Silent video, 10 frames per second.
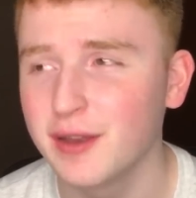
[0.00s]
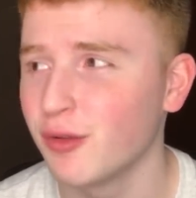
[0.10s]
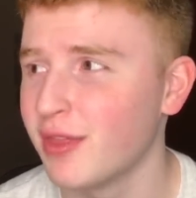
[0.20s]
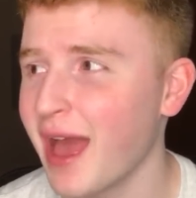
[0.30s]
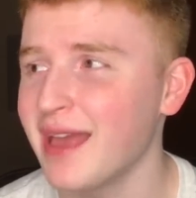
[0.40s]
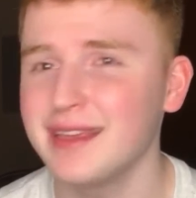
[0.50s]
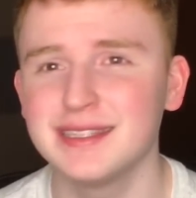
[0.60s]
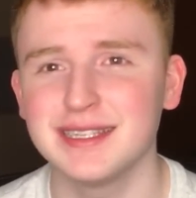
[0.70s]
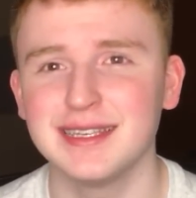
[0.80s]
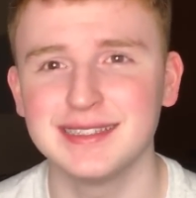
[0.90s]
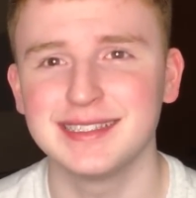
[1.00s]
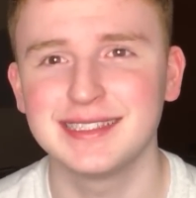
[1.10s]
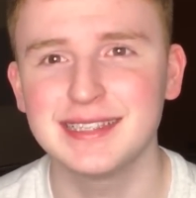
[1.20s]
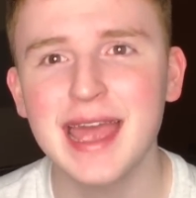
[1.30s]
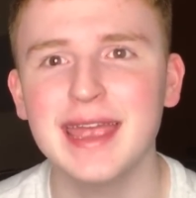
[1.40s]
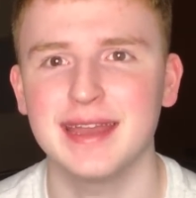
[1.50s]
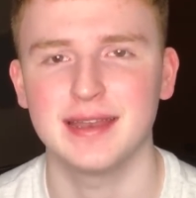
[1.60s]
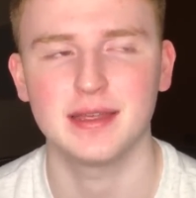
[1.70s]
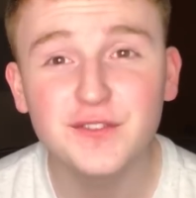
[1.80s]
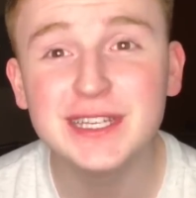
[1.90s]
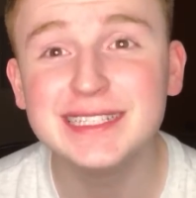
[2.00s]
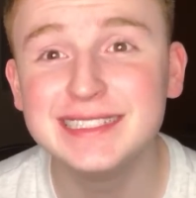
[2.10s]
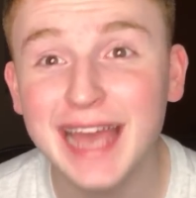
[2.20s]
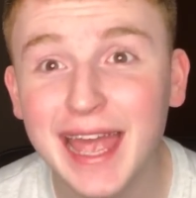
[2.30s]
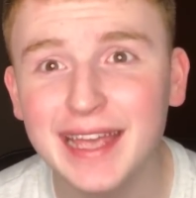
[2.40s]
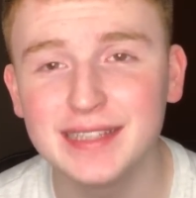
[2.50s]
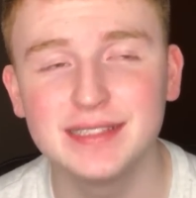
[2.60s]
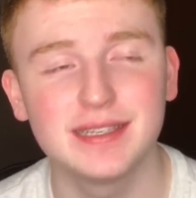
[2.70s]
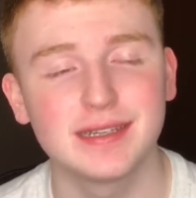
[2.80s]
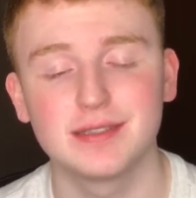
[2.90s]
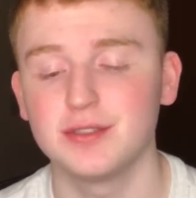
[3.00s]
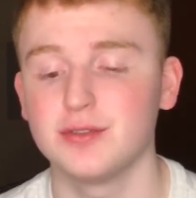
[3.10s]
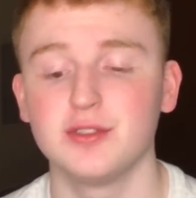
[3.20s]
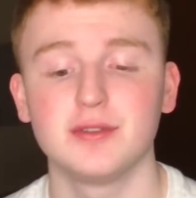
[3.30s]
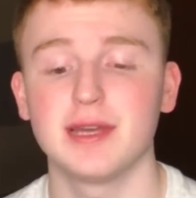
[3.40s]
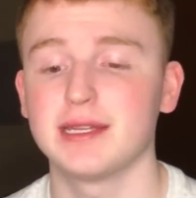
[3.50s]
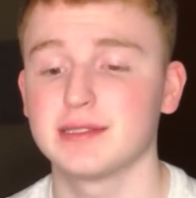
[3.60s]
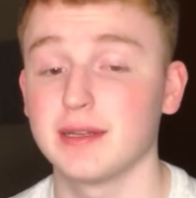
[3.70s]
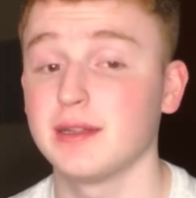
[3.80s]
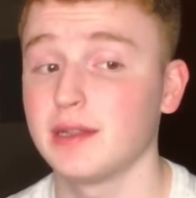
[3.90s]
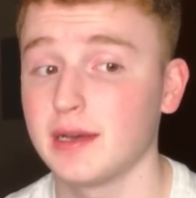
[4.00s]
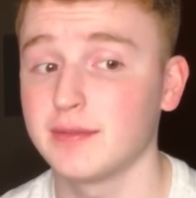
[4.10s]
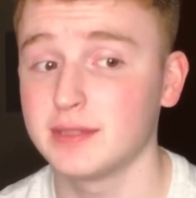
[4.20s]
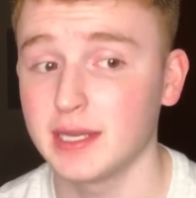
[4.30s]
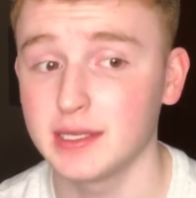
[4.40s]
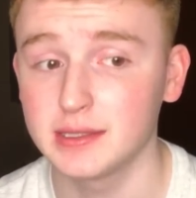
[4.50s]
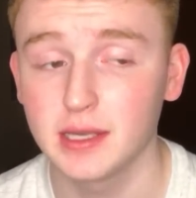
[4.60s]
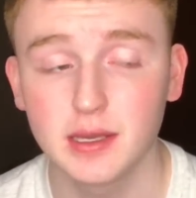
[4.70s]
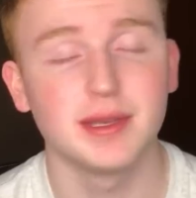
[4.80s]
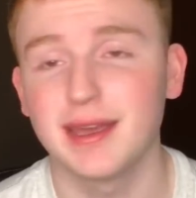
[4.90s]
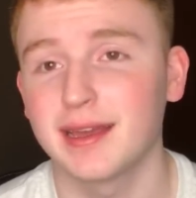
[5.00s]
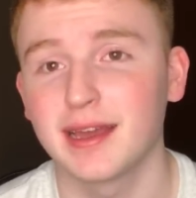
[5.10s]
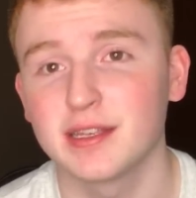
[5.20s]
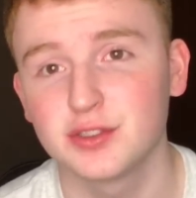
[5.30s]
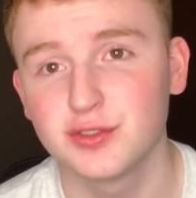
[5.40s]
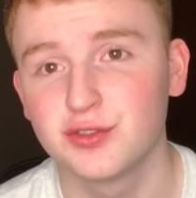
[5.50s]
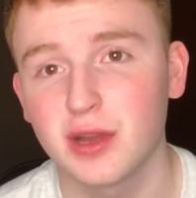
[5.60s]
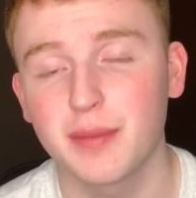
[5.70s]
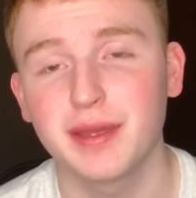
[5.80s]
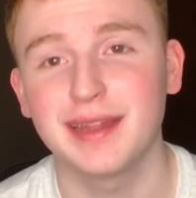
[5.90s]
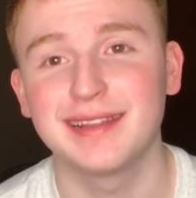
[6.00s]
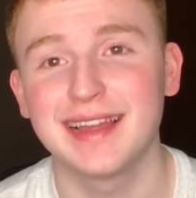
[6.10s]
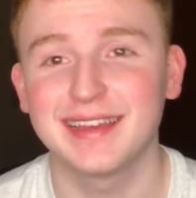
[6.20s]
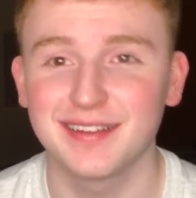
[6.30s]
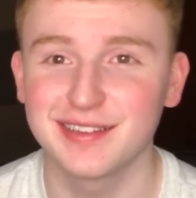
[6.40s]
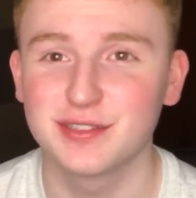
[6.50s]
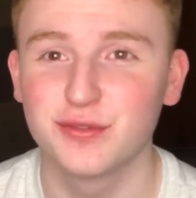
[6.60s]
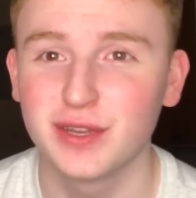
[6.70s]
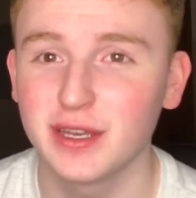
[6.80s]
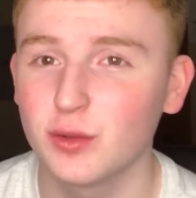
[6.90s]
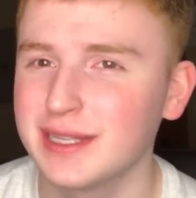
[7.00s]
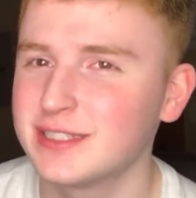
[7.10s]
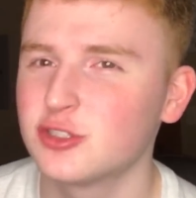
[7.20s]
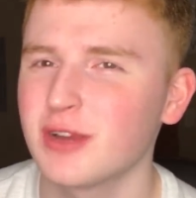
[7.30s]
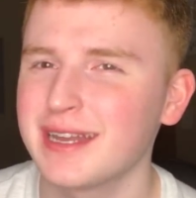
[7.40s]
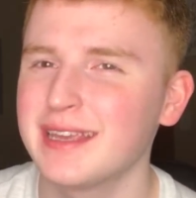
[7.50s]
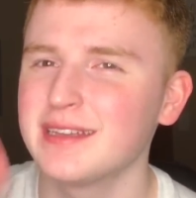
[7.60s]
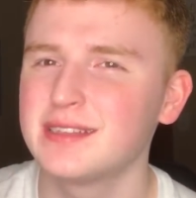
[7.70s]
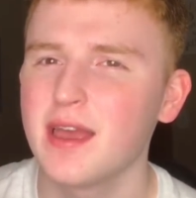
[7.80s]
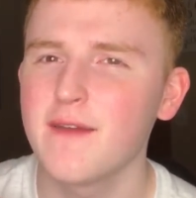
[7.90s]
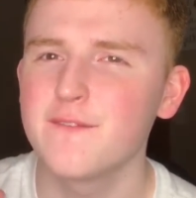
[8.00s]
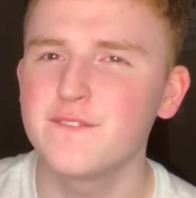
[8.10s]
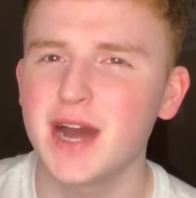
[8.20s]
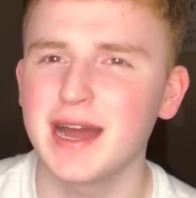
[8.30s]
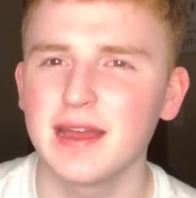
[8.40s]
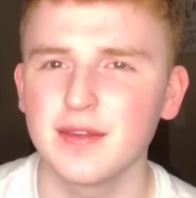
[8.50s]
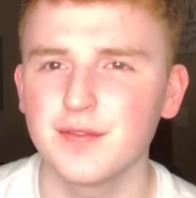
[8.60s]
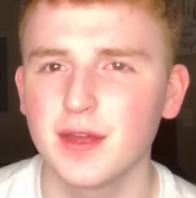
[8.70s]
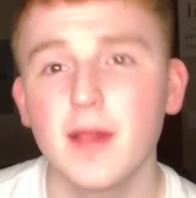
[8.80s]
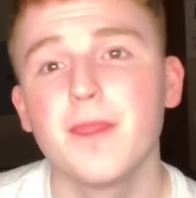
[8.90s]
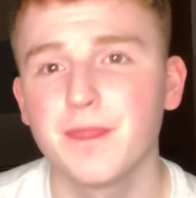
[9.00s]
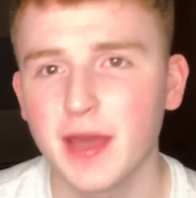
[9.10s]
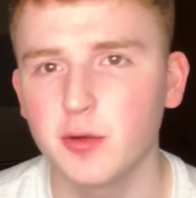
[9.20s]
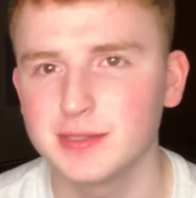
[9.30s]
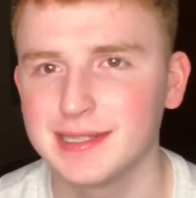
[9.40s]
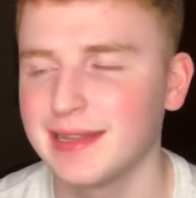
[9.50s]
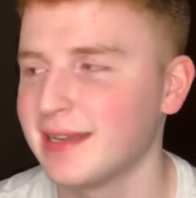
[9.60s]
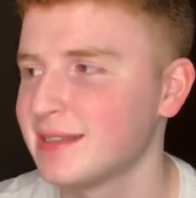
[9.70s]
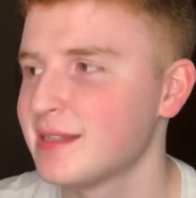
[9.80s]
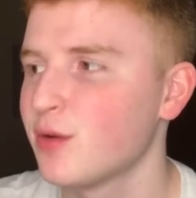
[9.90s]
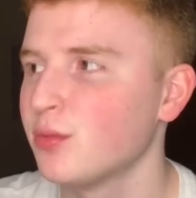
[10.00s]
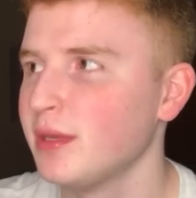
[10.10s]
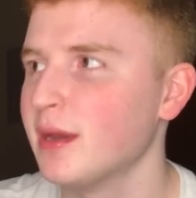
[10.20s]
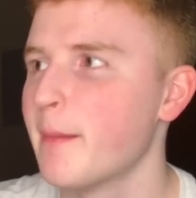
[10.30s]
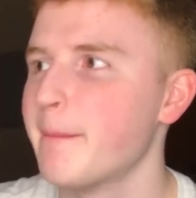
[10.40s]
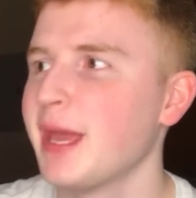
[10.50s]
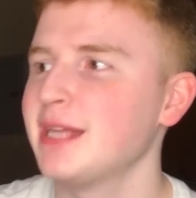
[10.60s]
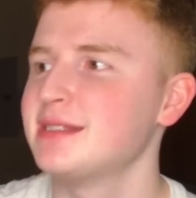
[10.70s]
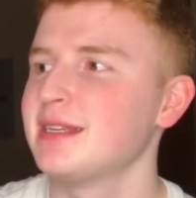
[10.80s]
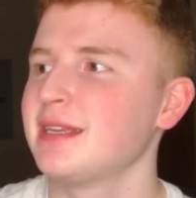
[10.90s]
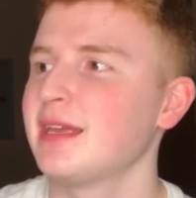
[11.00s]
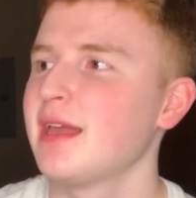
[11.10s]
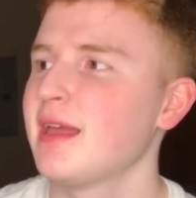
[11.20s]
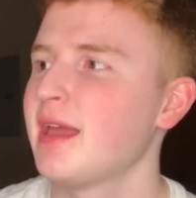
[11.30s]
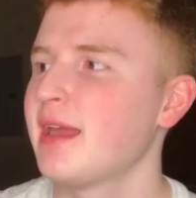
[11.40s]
No, that is insane. 50 days. Like, dude, that is a lot of days. But yeah, guys, drop a like on this video. Let's try to get 5,000 likes. That would be amazing.